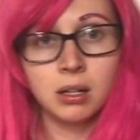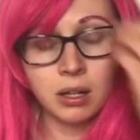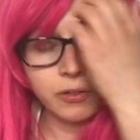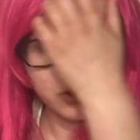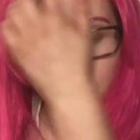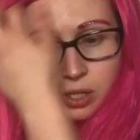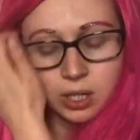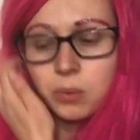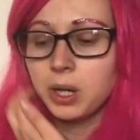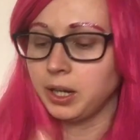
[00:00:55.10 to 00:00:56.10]
of the tricky
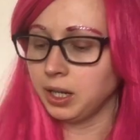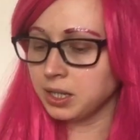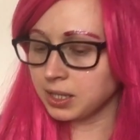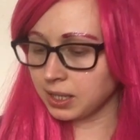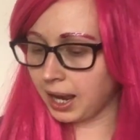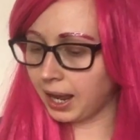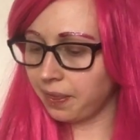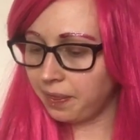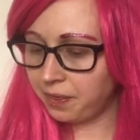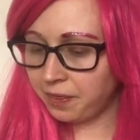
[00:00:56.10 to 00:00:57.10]
words,
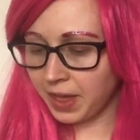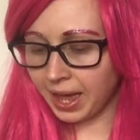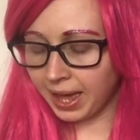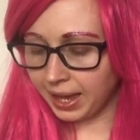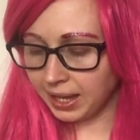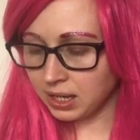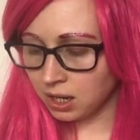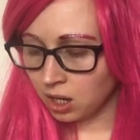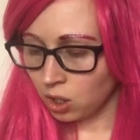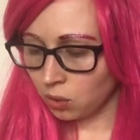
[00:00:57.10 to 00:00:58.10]
and then
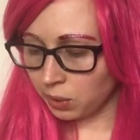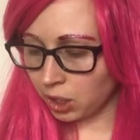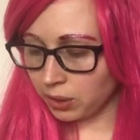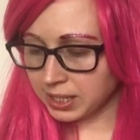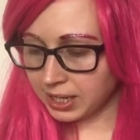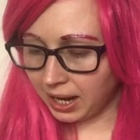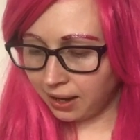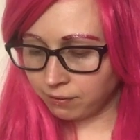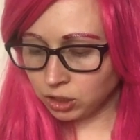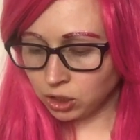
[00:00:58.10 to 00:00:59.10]
we're going to
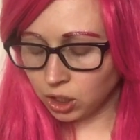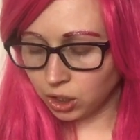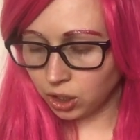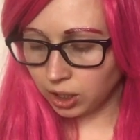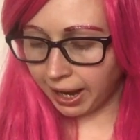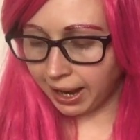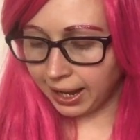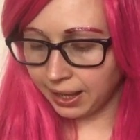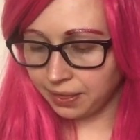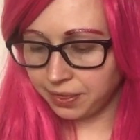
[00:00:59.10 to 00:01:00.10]
have a look
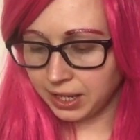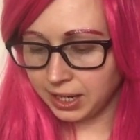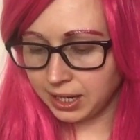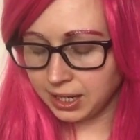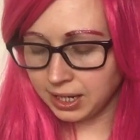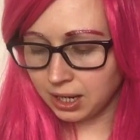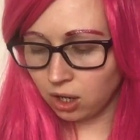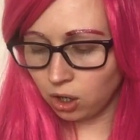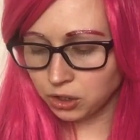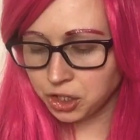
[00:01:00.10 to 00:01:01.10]
at the
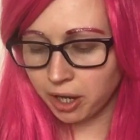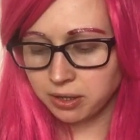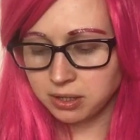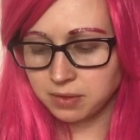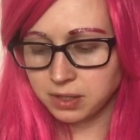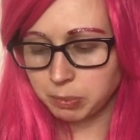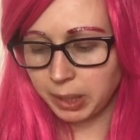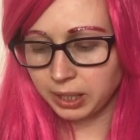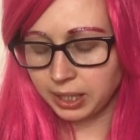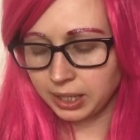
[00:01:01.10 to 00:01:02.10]
alternative
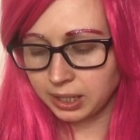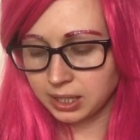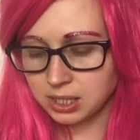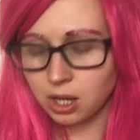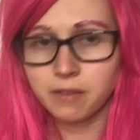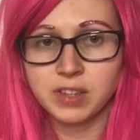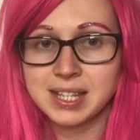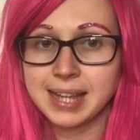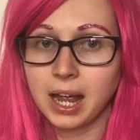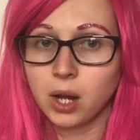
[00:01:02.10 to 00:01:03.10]
spellings of the
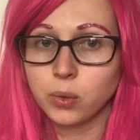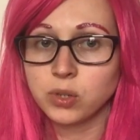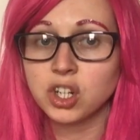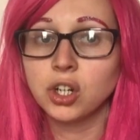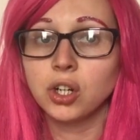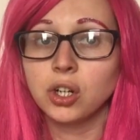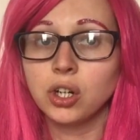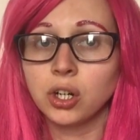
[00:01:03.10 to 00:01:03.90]
sound k.